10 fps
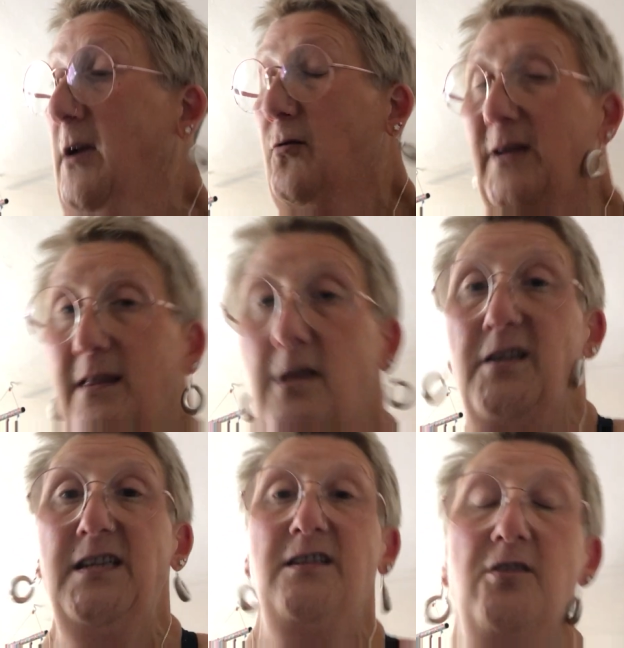with
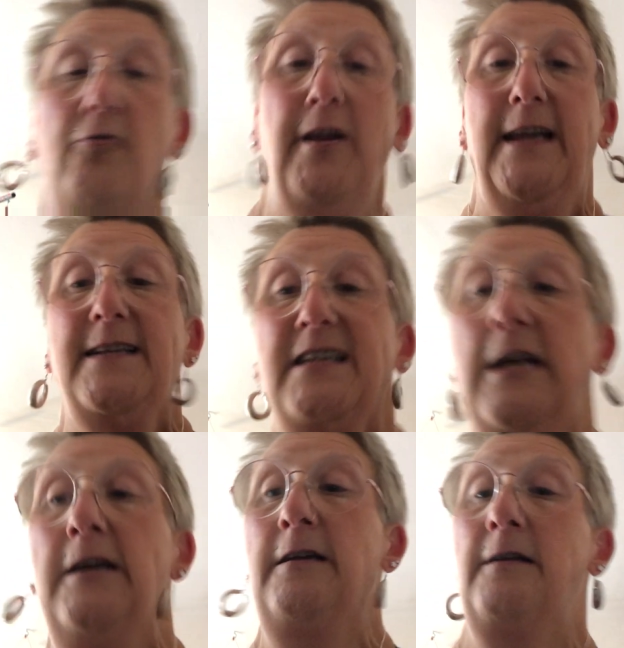13 degrees.
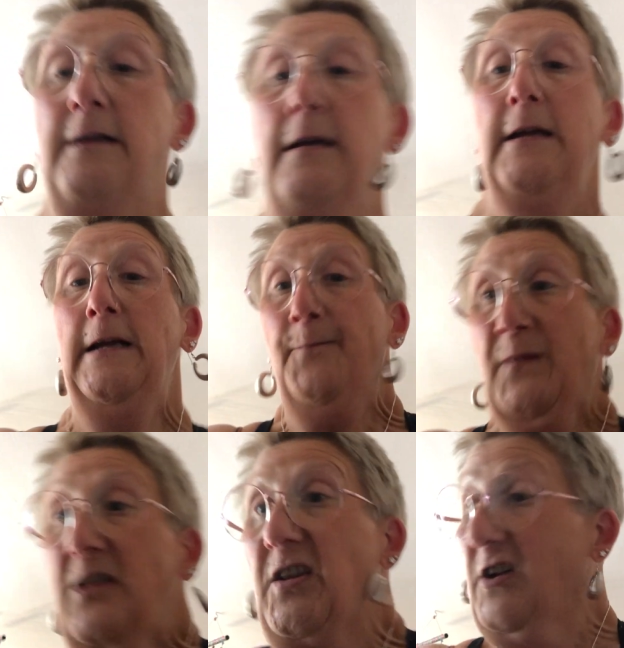
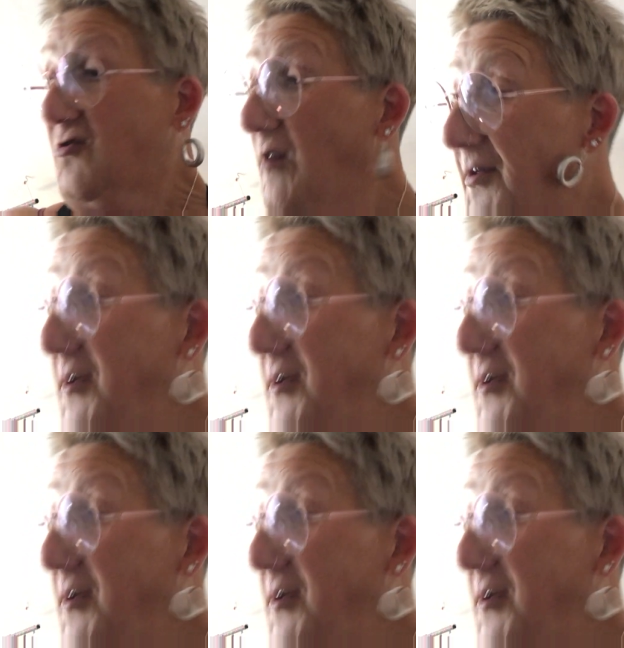So it's rather